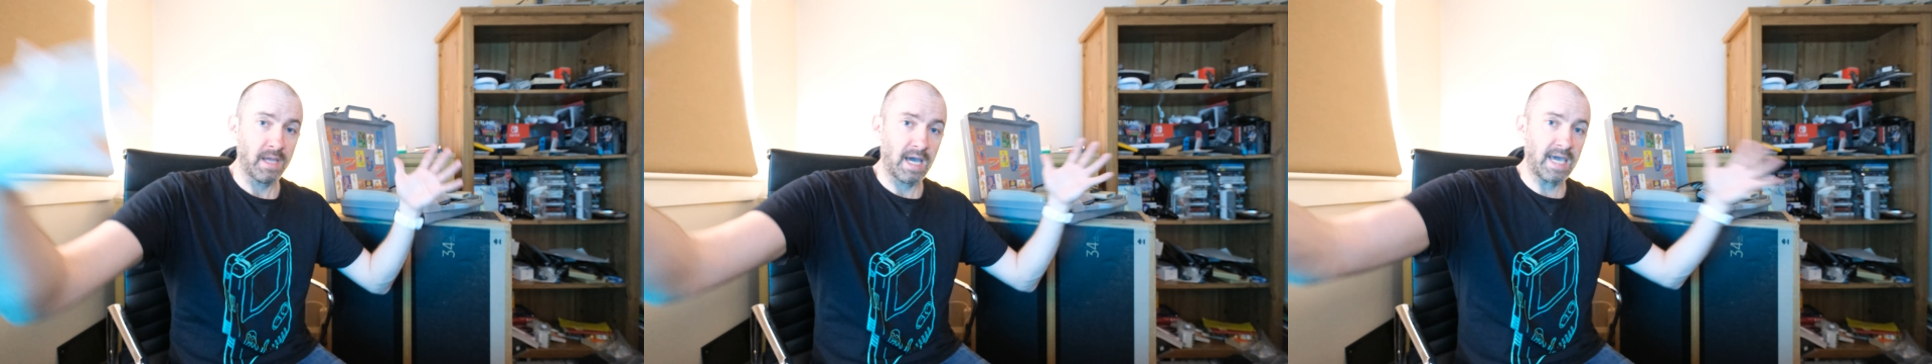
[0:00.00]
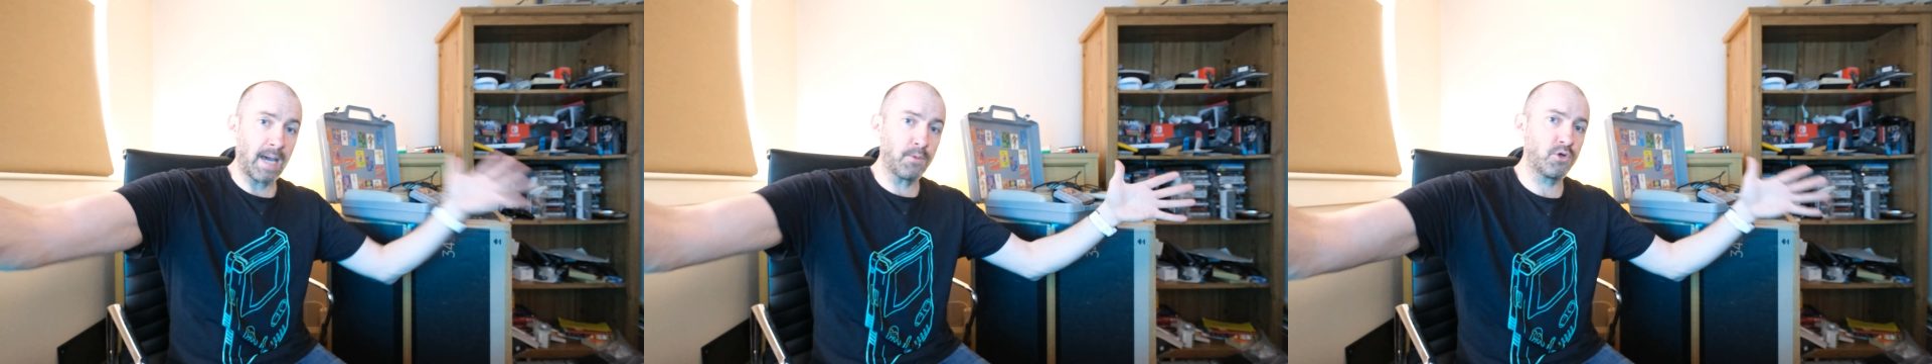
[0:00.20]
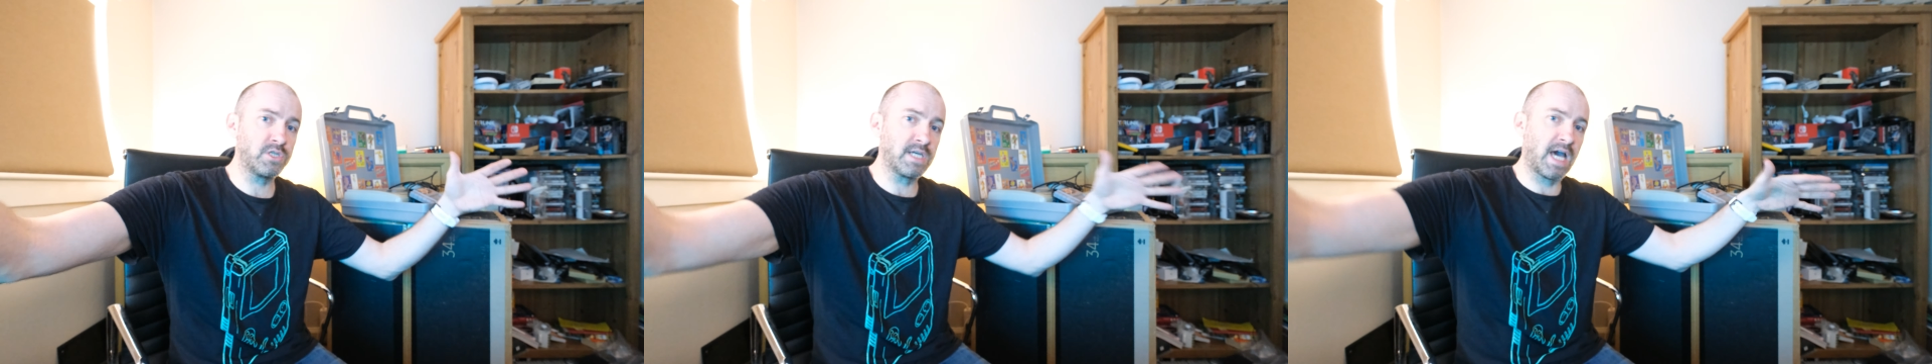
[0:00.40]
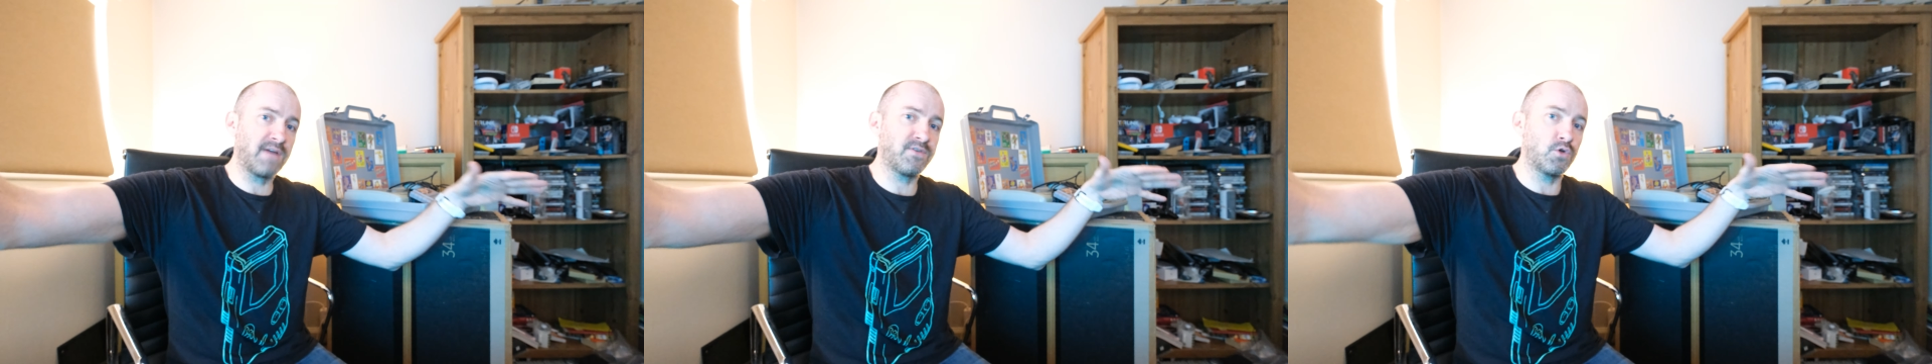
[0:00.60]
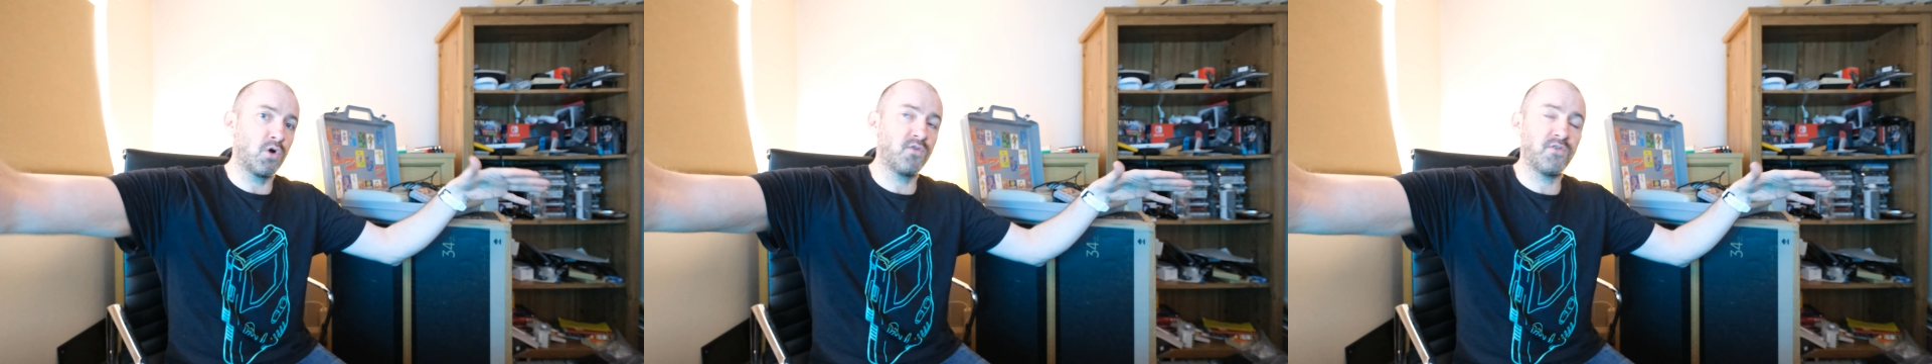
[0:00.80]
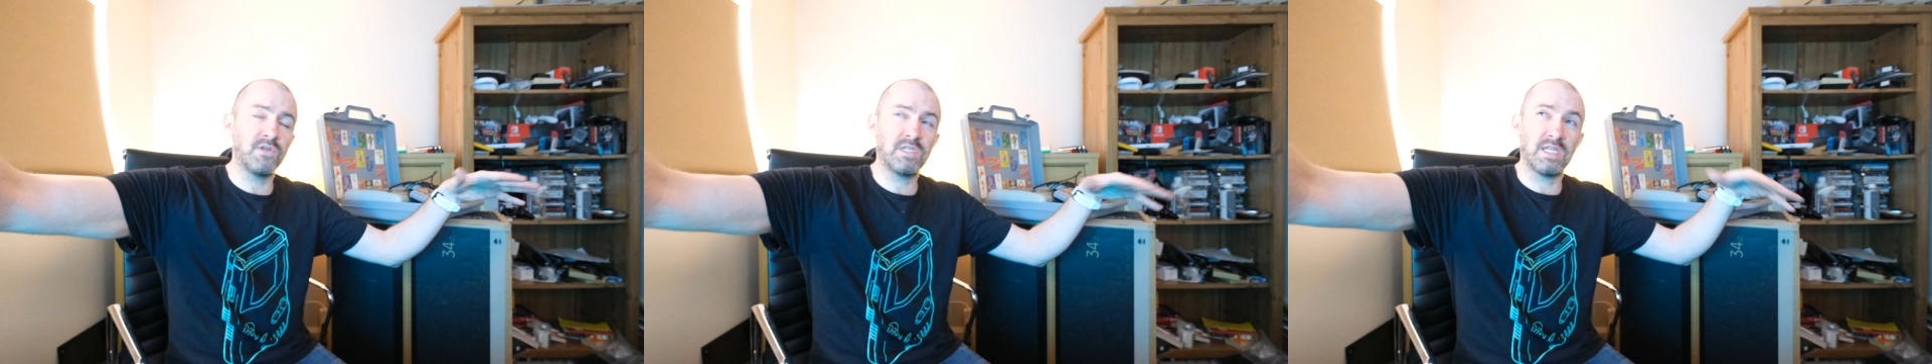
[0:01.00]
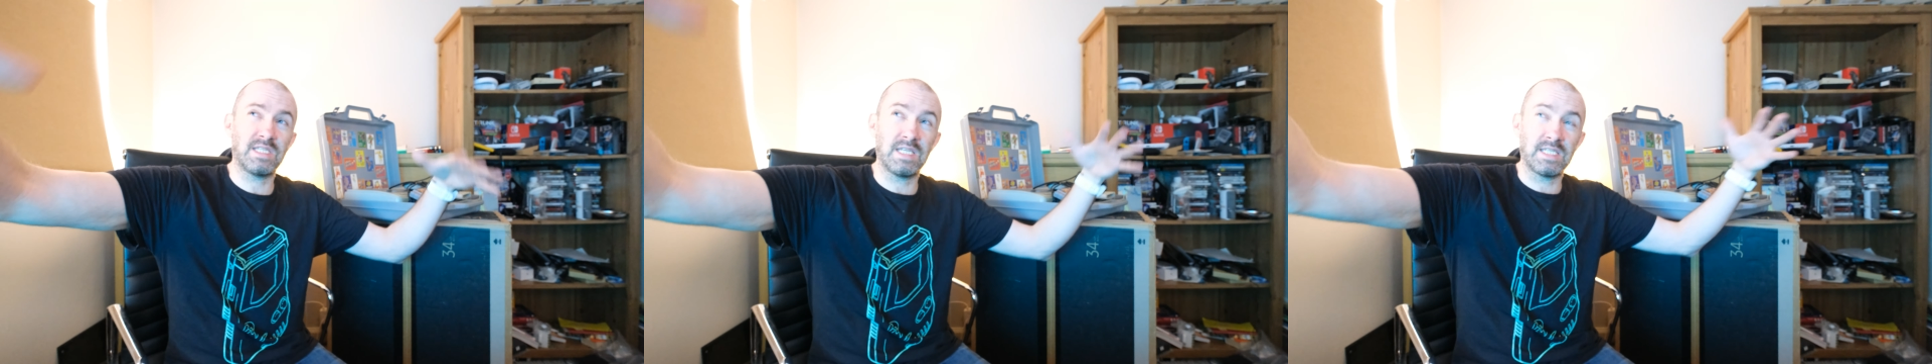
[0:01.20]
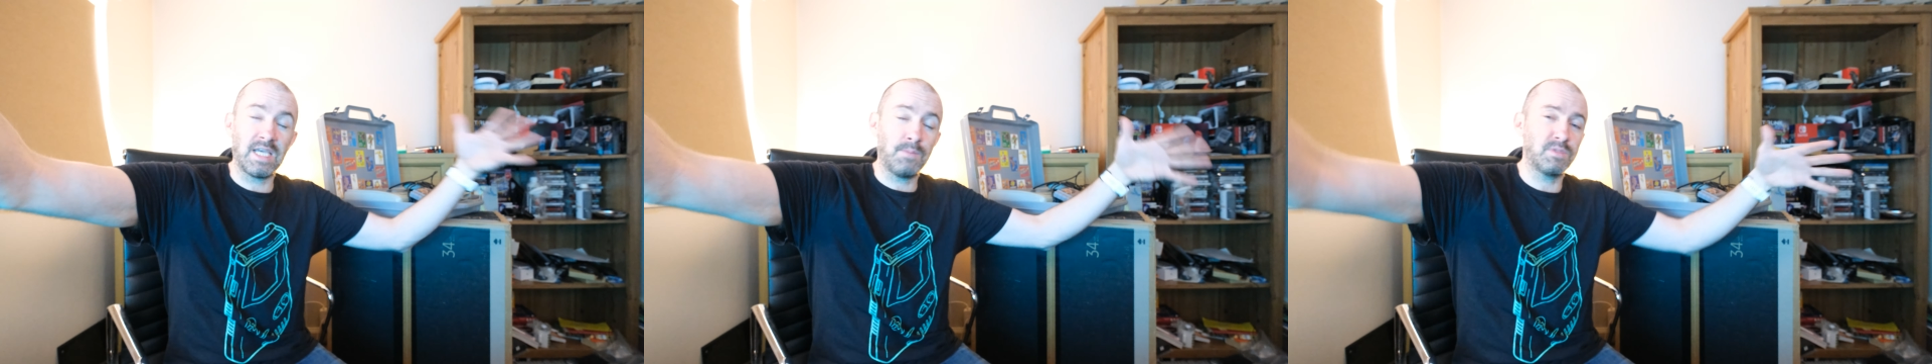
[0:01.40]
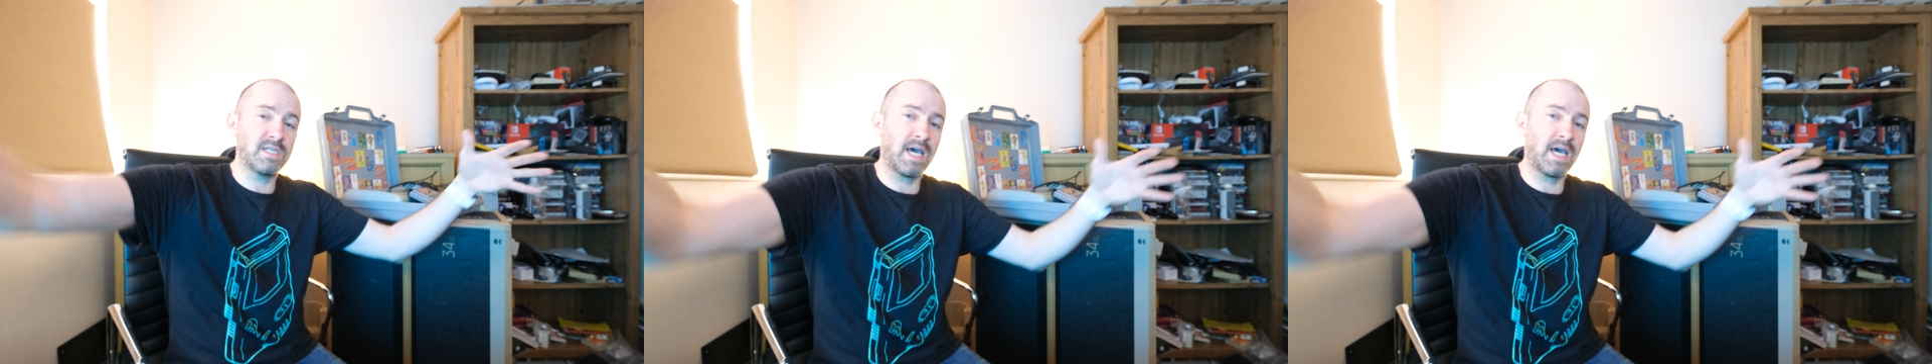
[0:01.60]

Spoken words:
I am going to have an office that's the same